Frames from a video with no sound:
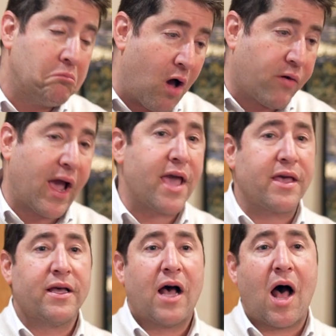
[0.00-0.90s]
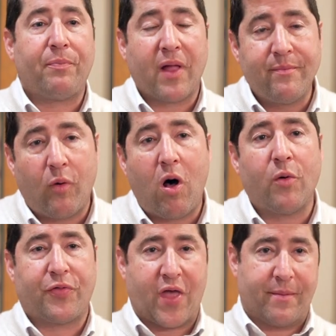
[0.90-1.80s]
okay, I'll play ball
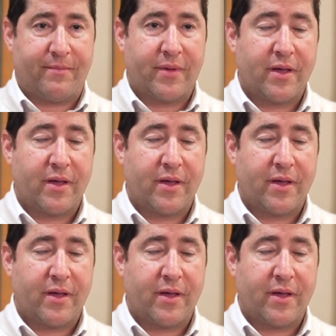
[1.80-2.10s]
with them.